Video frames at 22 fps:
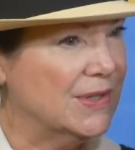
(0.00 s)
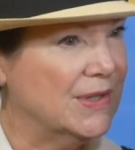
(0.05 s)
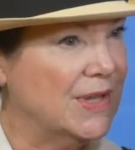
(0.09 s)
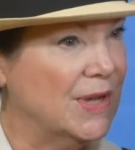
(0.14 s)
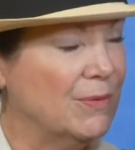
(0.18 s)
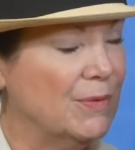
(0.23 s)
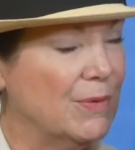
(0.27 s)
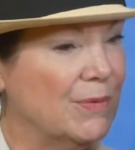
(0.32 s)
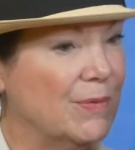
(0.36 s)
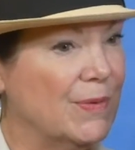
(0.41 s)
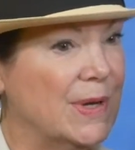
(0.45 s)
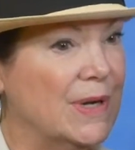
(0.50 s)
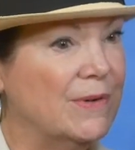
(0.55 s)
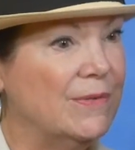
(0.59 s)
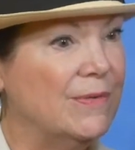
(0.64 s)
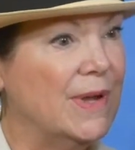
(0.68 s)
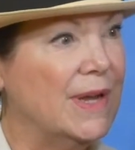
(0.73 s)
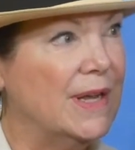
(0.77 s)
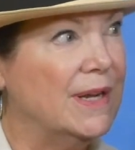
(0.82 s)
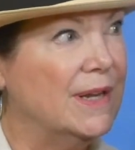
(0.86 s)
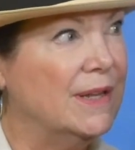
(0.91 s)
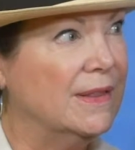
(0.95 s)
They were
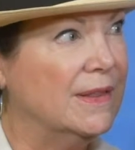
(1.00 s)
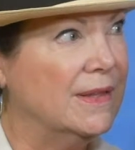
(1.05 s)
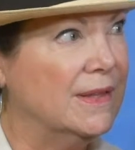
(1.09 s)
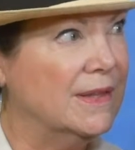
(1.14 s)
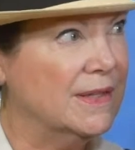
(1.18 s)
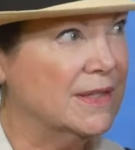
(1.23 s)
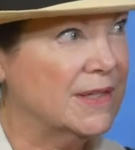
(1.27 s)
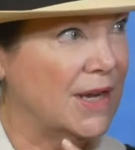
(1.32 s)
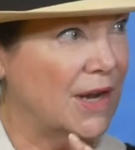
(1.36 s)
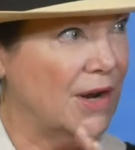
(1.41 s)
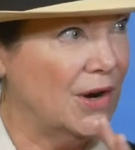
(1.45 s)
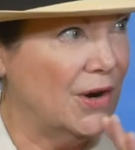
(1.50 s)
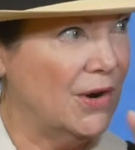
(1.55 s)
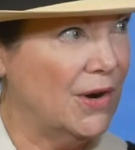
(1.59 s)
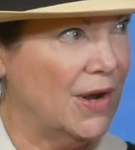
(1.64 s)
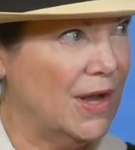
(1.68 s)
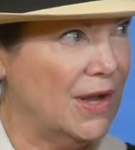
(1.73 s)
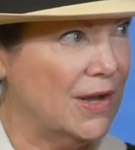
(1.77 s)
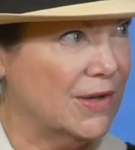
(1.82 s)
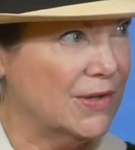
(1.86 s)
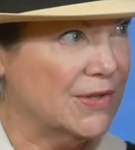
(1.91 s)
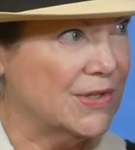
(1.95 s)
renovating the entire
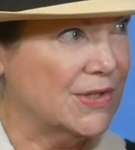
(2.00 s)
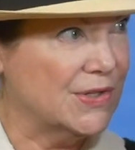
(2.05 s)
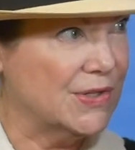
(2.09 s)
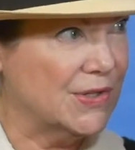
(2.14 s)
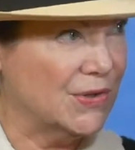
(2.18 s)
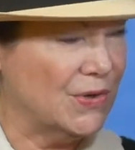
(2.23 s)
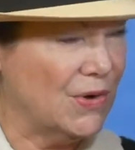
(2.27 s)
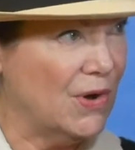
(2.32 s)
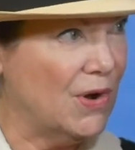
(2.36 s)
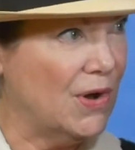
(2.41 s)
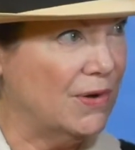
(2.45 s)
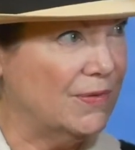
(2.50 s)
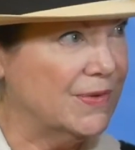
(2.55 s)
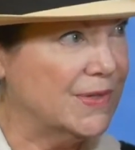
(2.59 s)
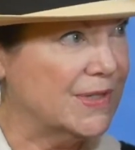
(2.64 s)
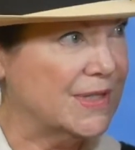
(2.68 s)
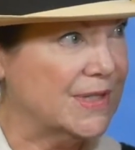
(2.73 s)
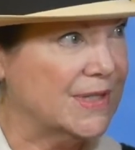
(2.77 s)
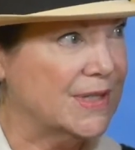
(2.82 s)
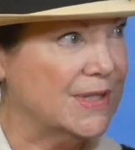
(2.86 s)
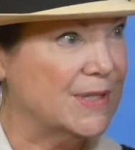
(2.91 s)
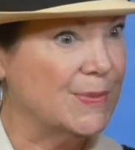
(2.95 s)
house as their
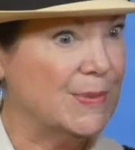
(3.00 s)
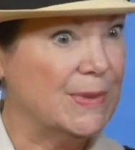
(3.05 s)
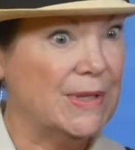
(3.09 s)
offices,